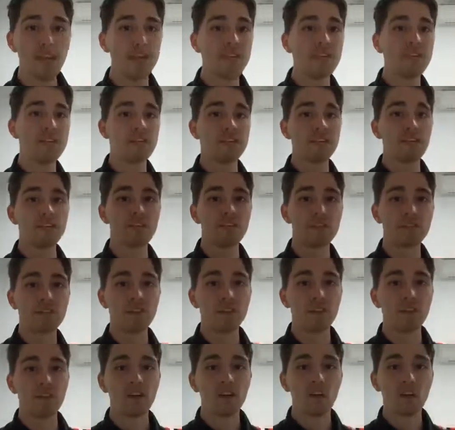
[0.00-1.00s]
He isn't
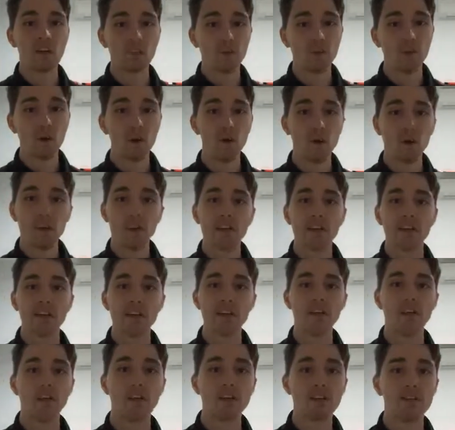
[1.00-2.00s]
a forward, and he
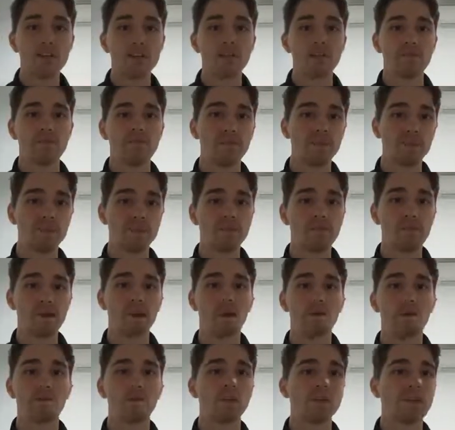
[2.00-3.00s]
showed in
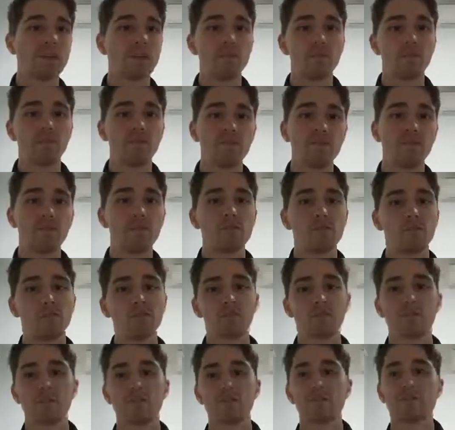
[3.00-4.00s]
VFL clearly with 53
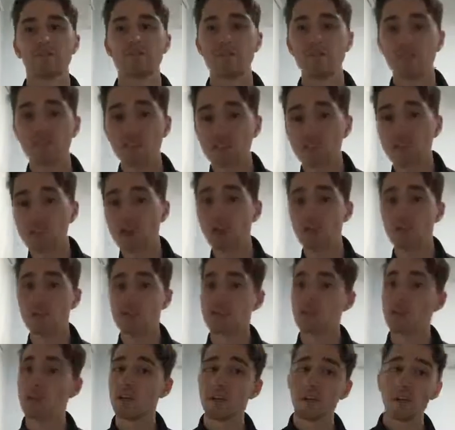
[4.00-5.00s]
possessions and 3
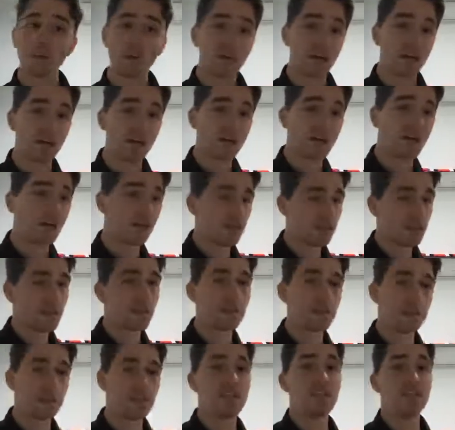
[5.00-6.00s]
goals
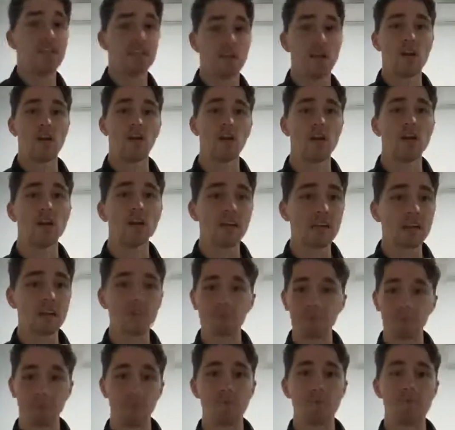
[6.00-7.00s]
that, yeah, he
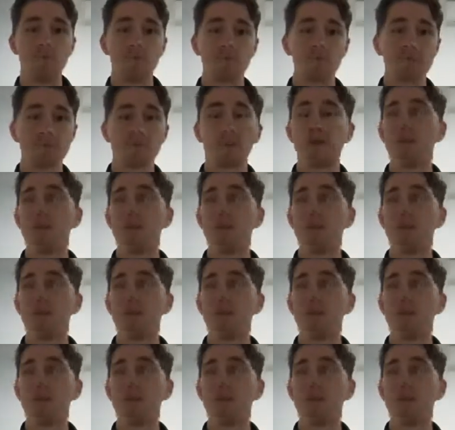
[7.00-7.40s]
can play midfield.